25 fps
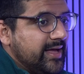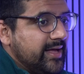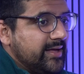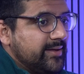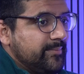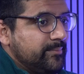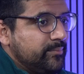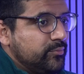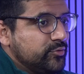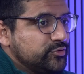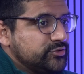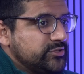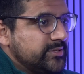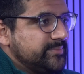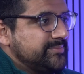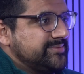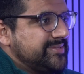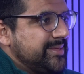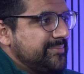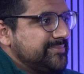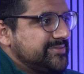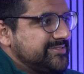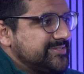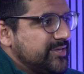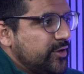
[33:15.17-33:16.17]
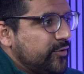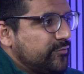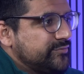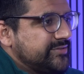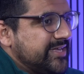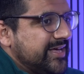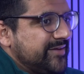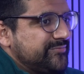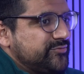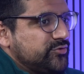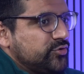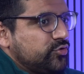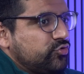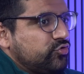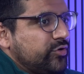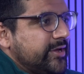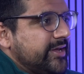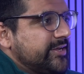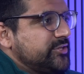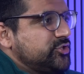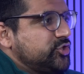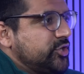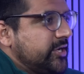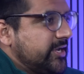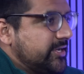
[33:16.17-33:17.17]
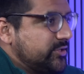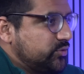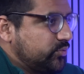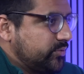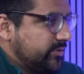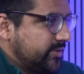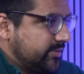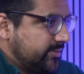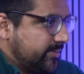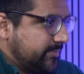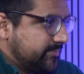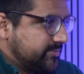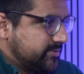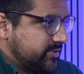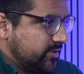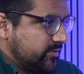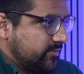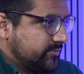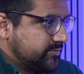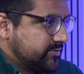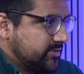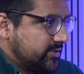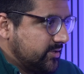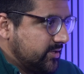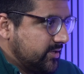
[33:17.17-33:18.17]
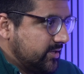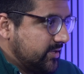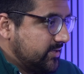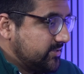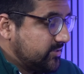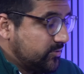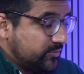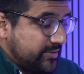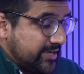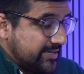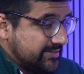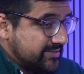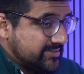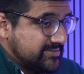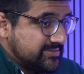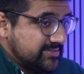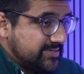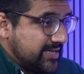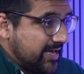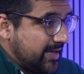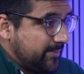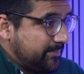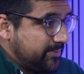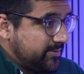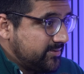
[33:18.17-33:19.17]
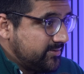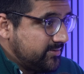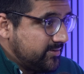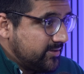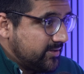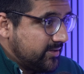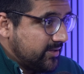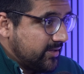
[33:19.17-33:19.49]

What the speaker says: Muslims themselves have to create a change within themselves. Until that doesn't happen,